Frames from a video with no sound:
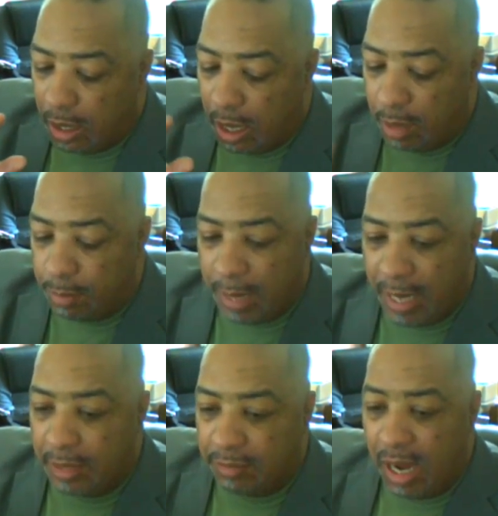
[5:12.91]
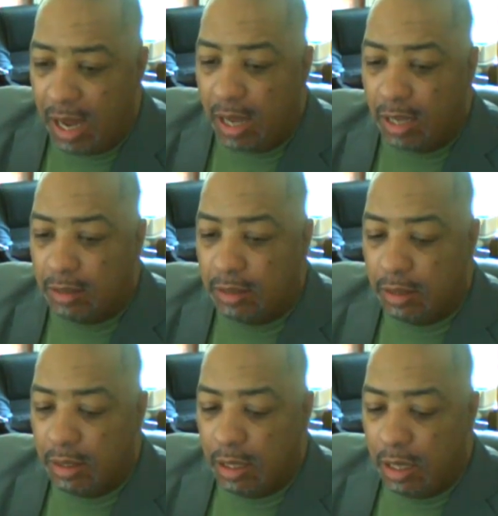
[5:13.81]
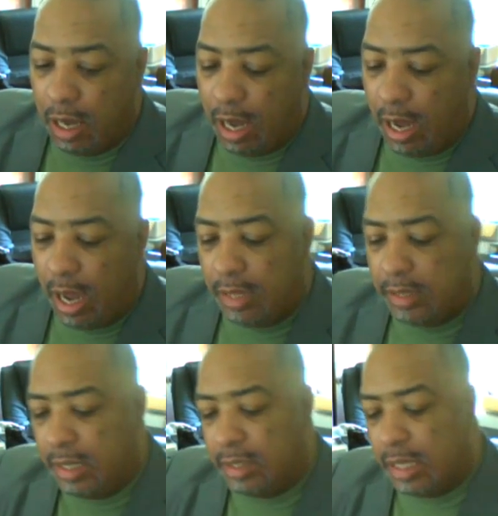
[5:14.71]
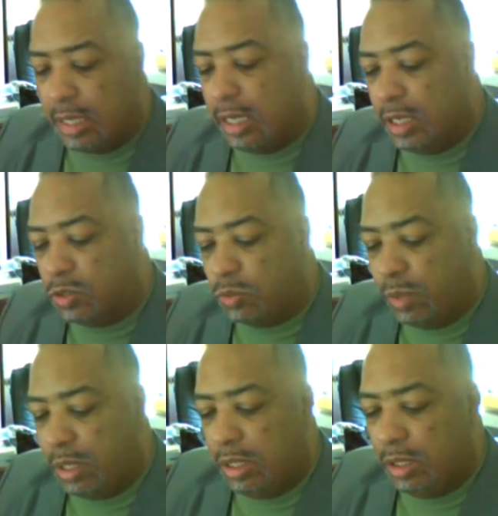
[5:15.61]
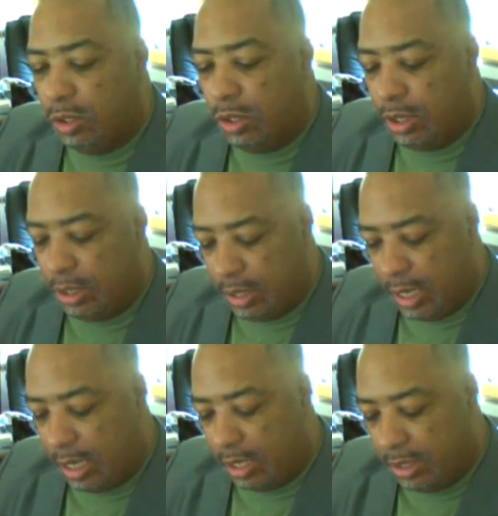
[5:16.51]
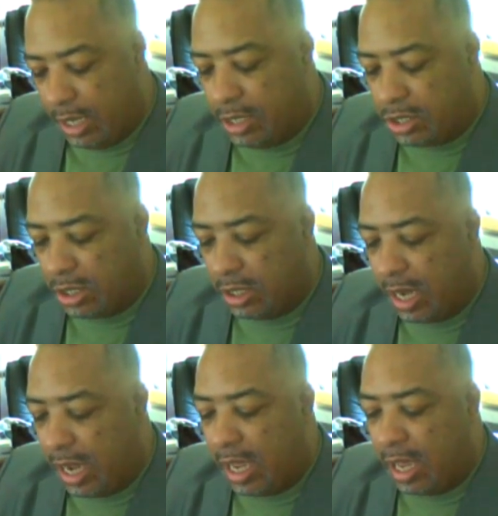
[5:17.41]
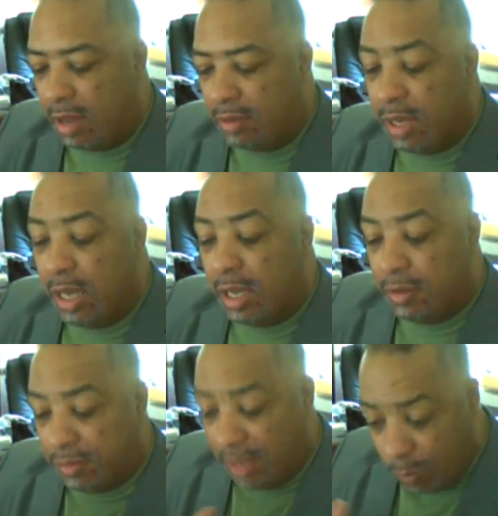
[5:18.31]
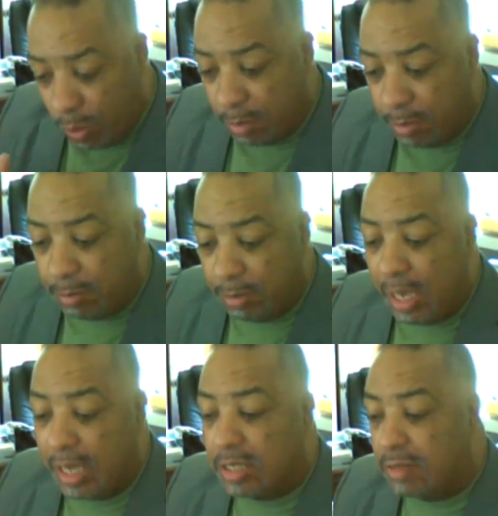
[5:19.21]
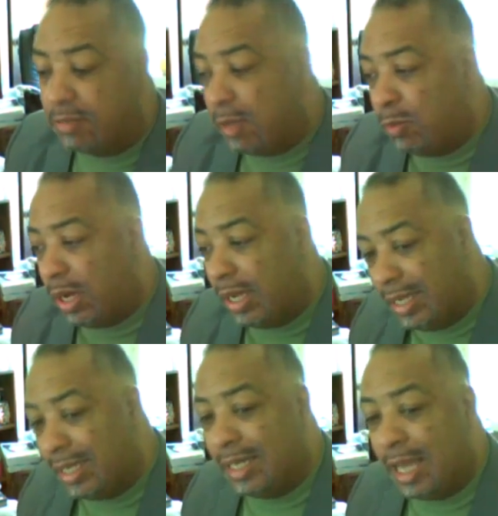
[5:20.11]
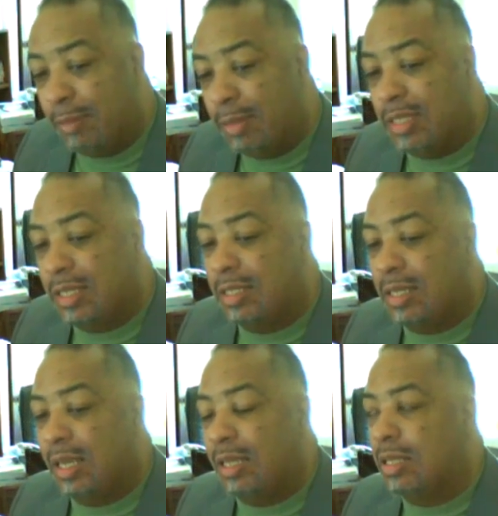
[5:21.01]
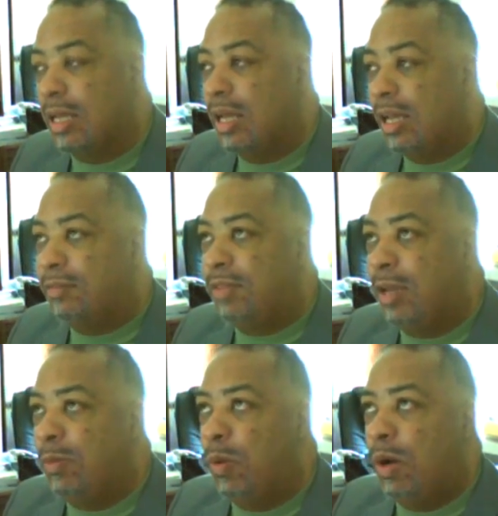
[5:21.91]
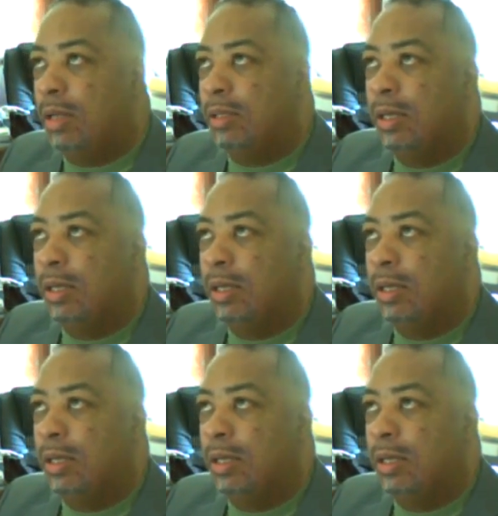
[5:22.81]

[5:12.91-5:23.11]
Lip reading: a man of God. I think that it is really good that a nation have, if they want to be blessed, if they want economic success, if they want,